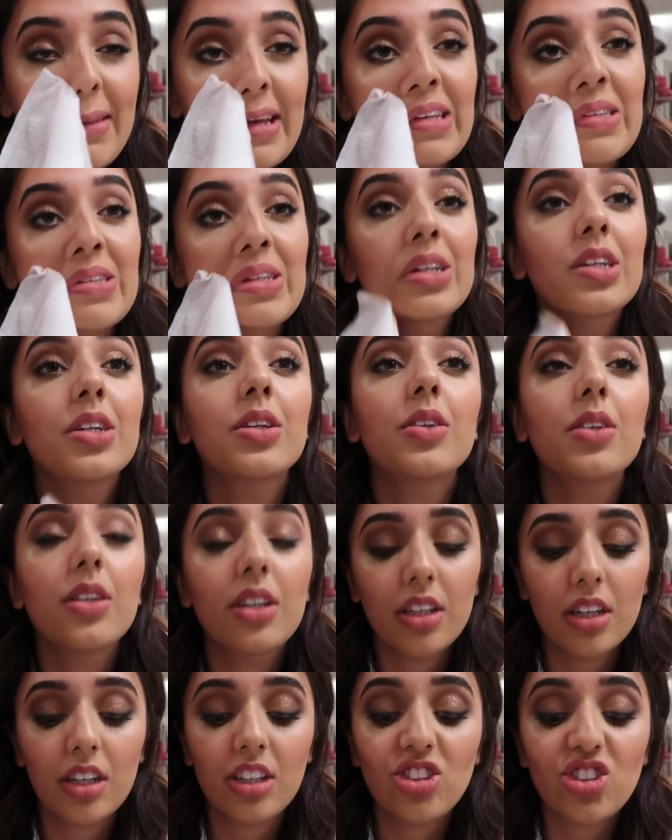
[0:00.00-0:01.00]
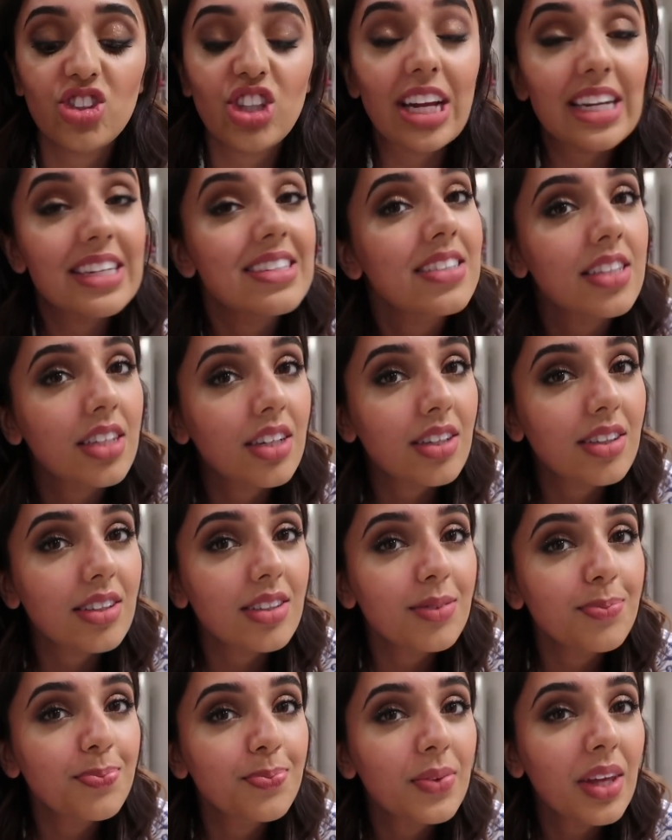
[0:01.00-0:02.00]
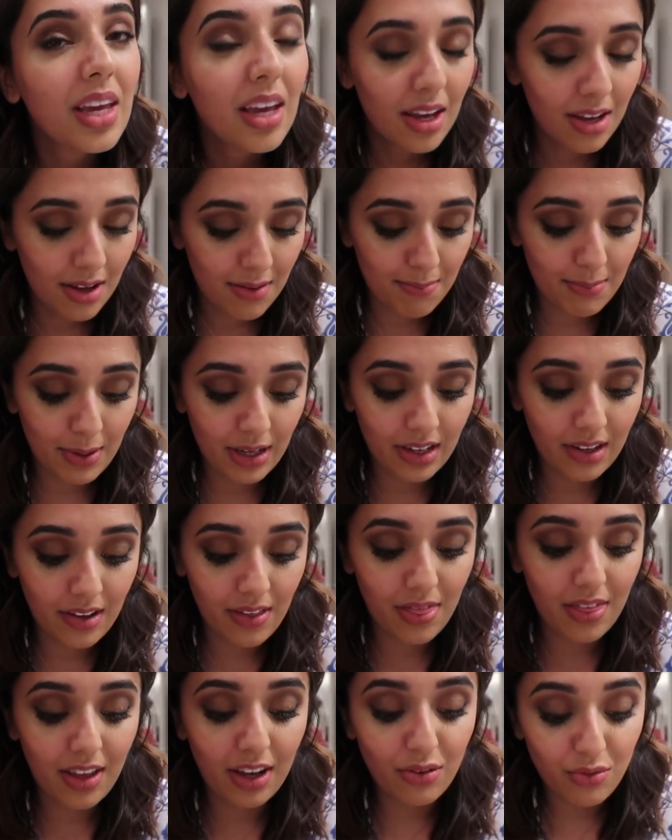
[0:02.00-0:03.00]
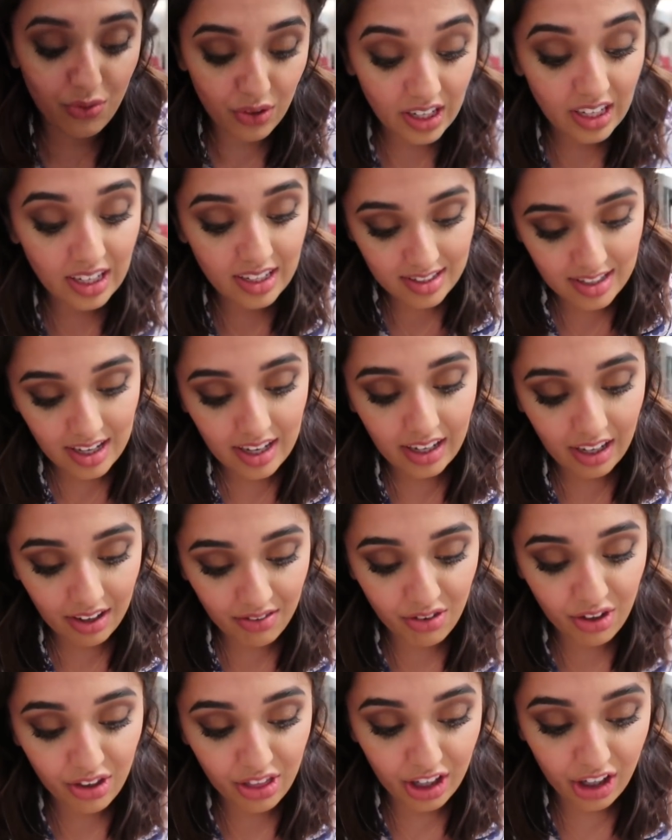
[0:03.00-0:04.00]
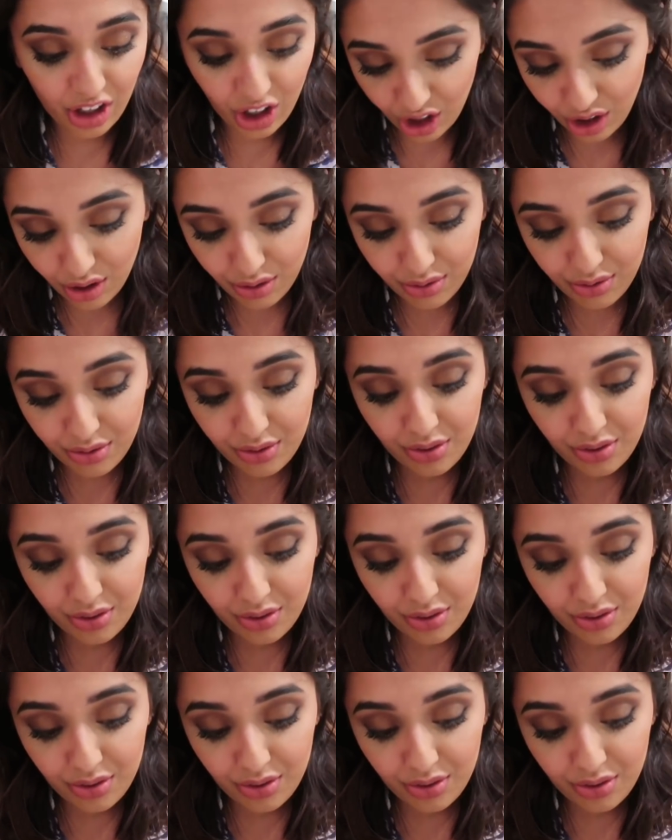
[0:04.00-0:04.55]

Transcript: they're so gentle, but they really take everything off.